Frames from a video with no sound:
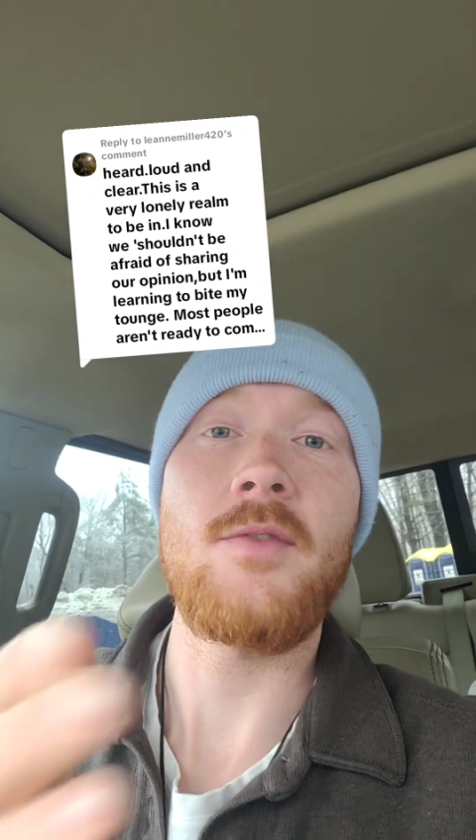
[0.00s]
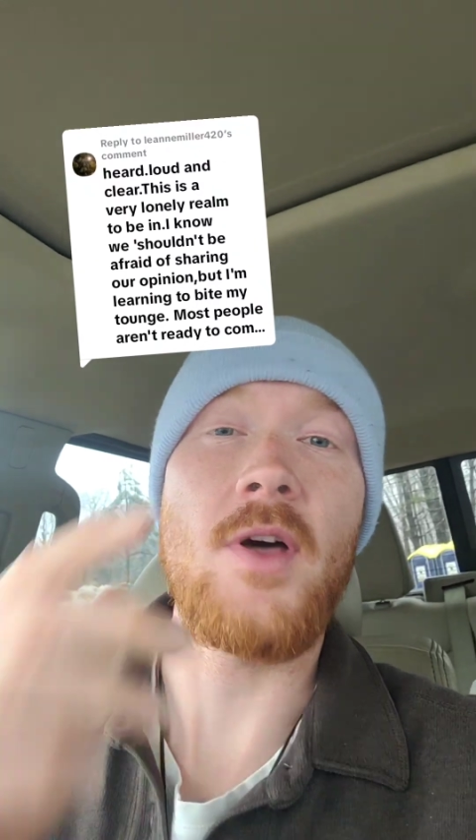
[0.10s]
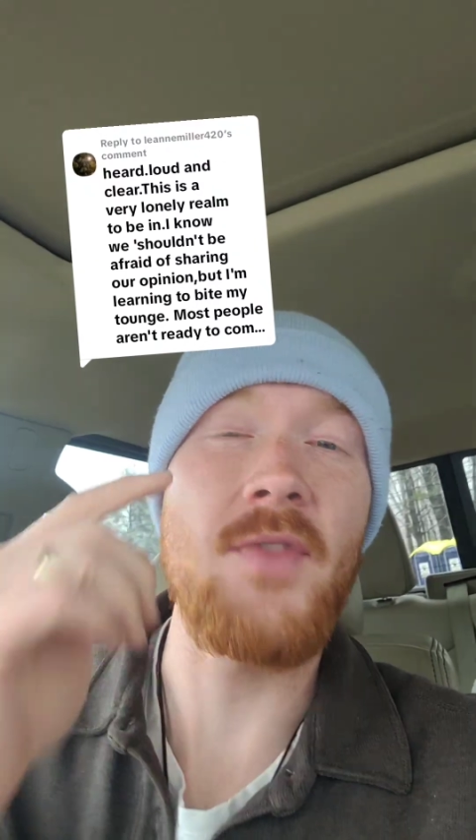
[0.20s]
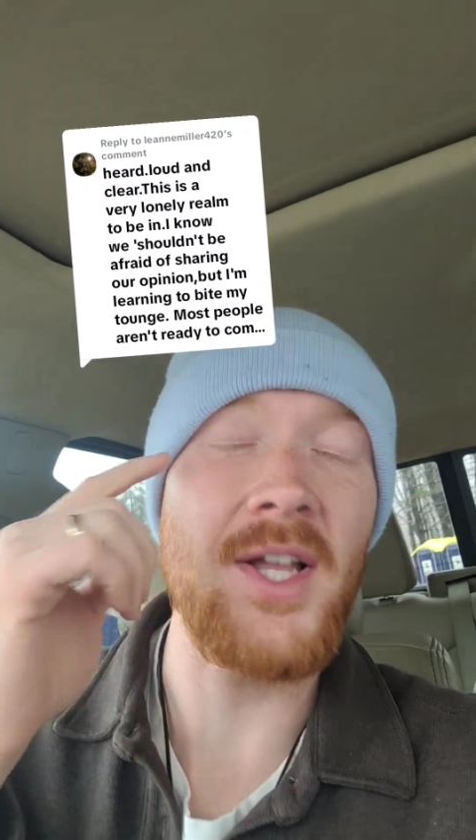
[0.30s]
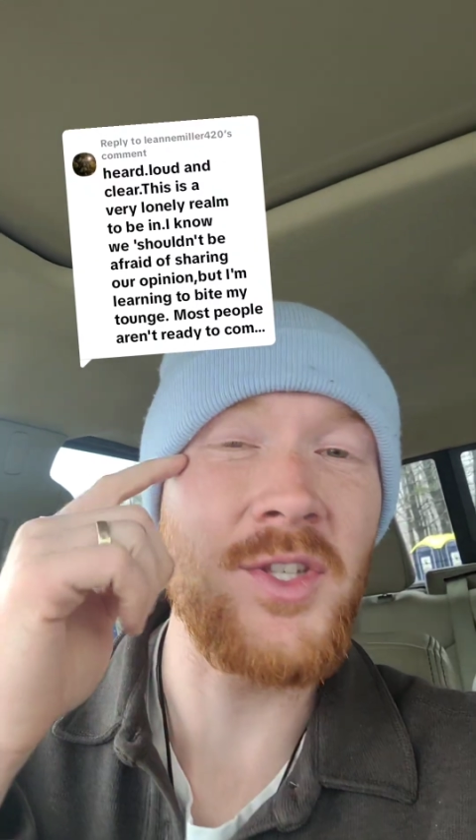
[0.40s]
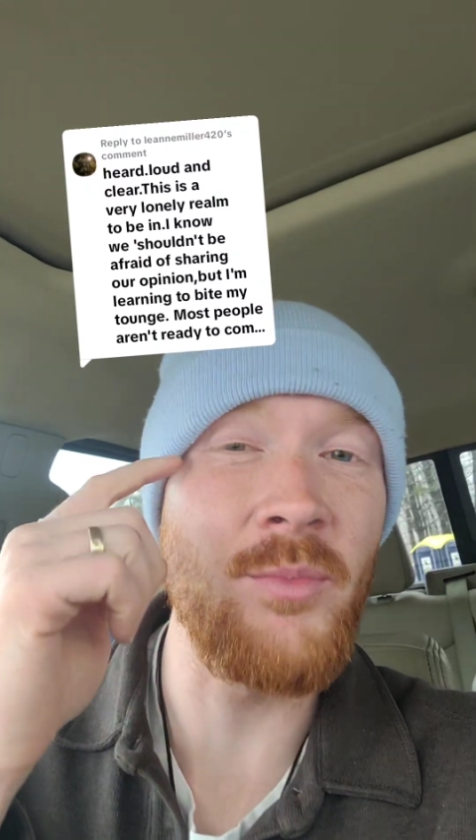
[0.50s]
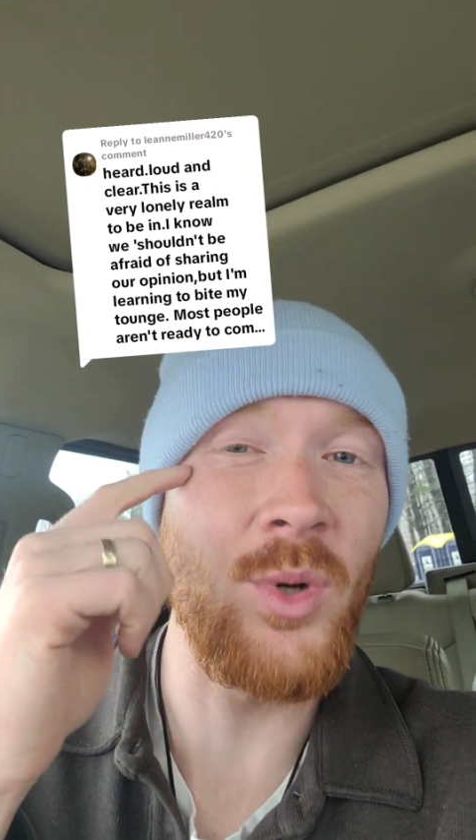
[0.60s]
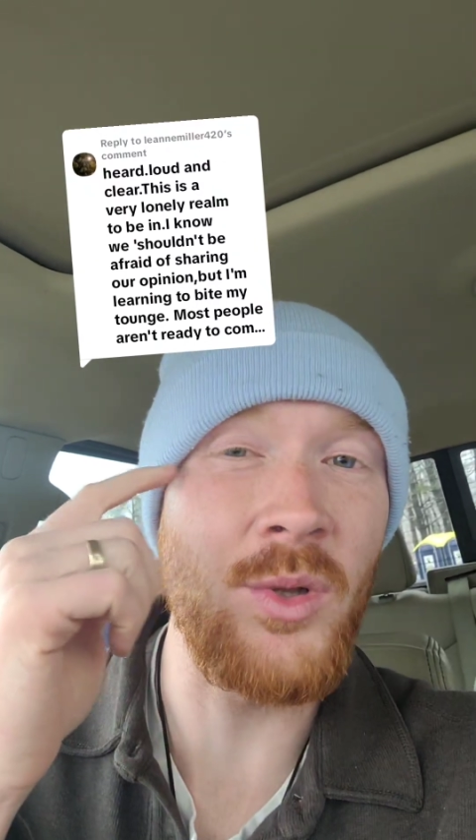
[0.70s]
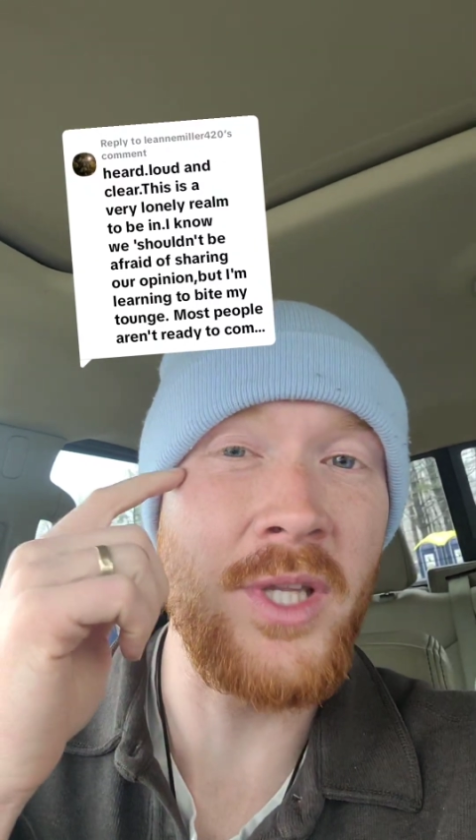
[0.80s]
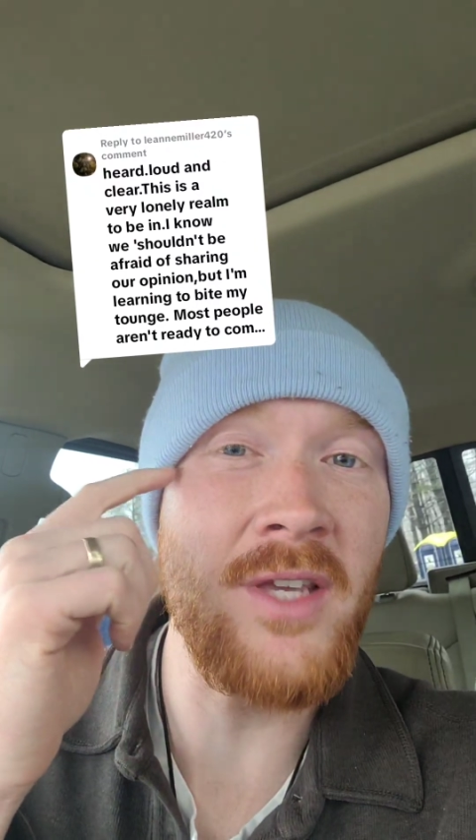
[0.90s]
that that's a
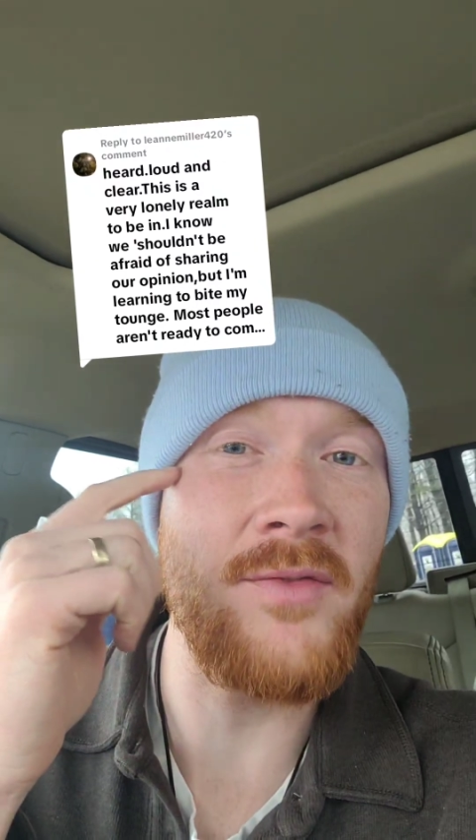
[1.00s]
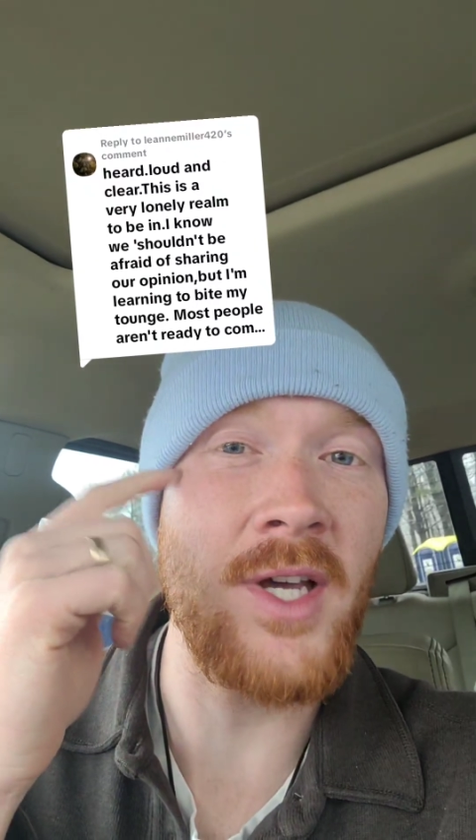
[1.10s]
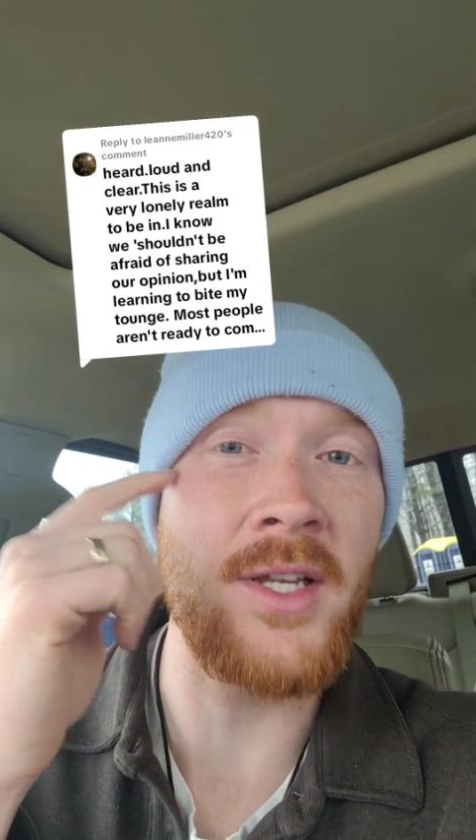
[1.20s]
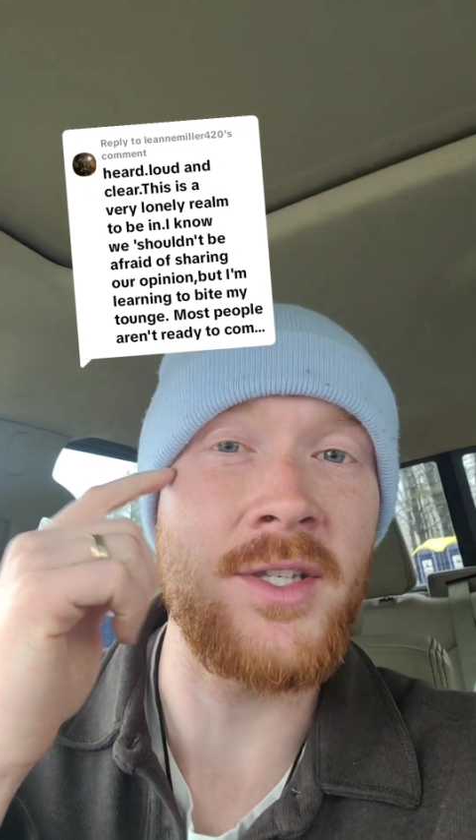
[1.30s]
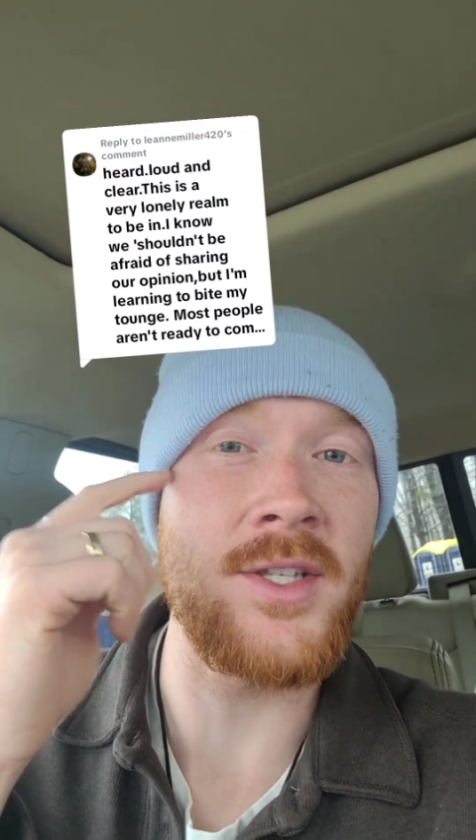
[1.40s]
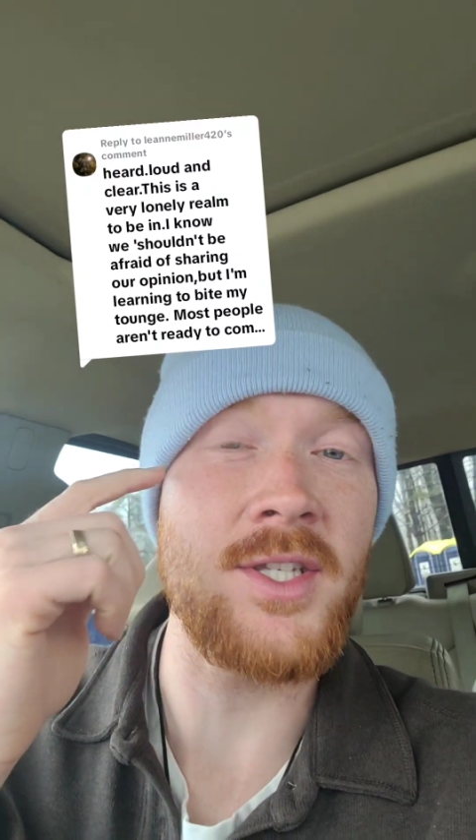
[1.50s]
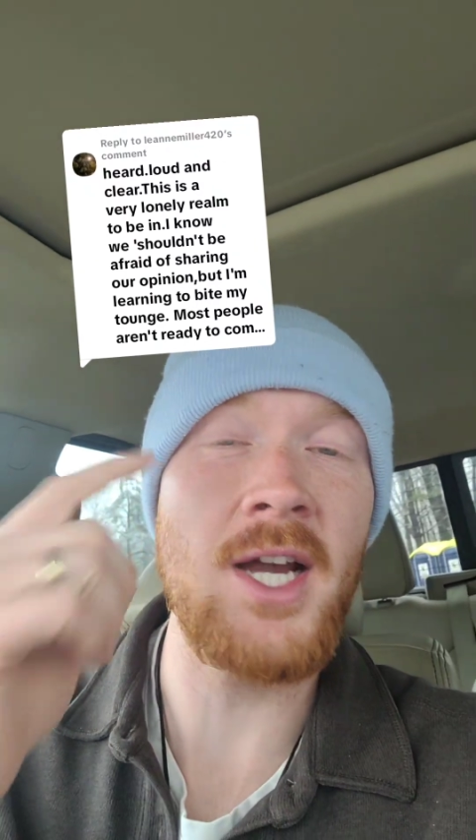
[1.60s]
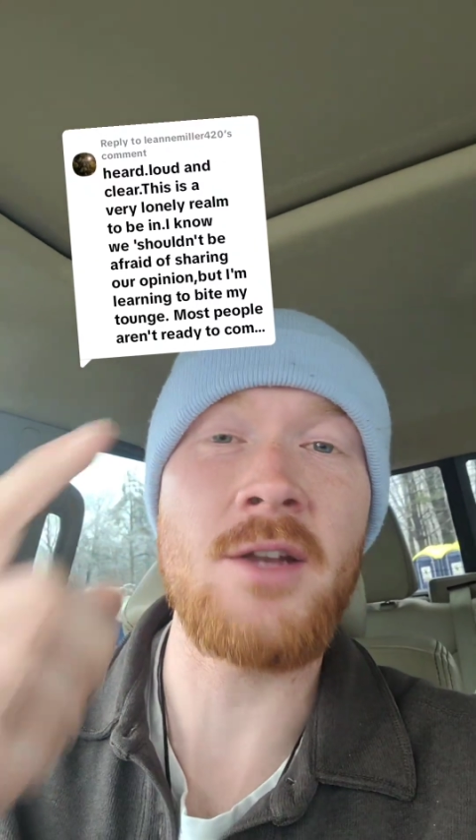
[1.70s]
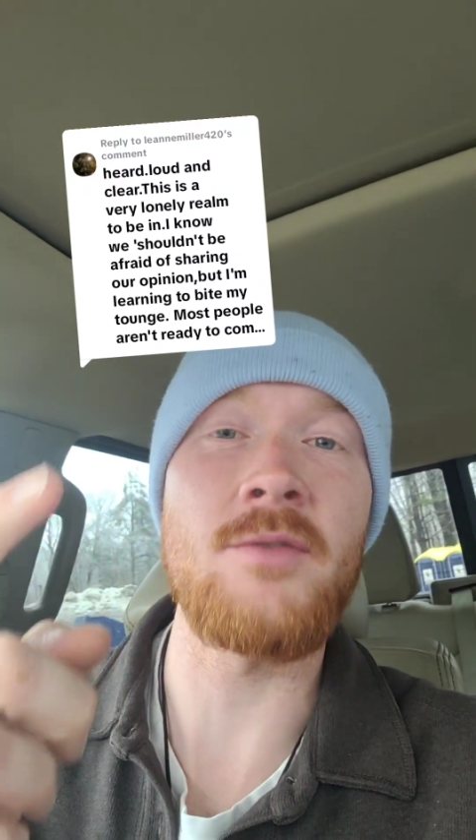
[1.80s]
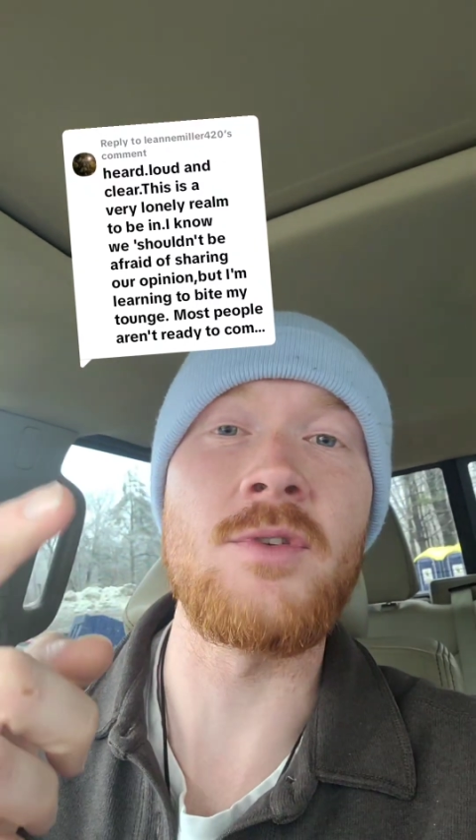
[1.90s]
belief that is
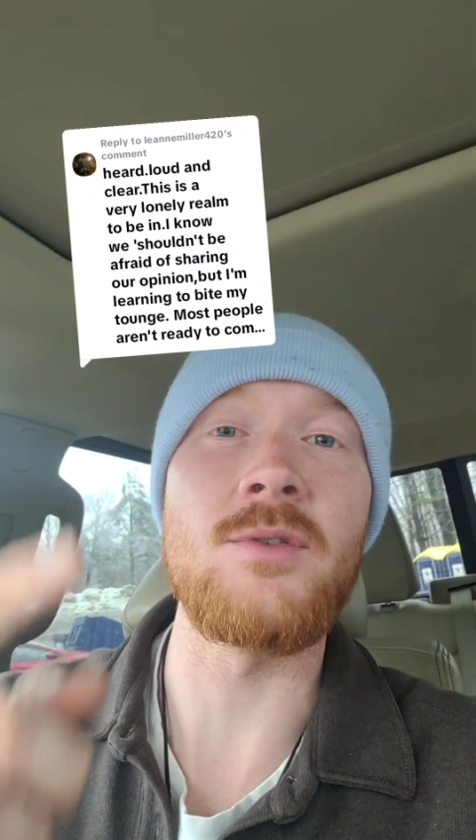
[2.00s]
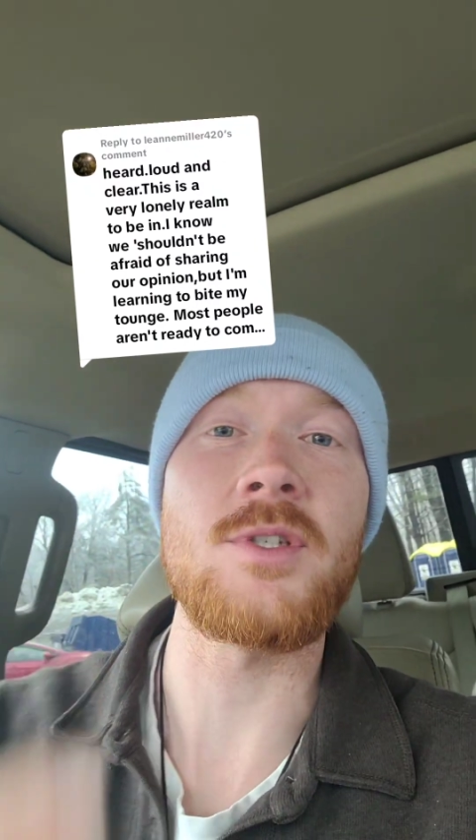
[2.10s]
inside of you.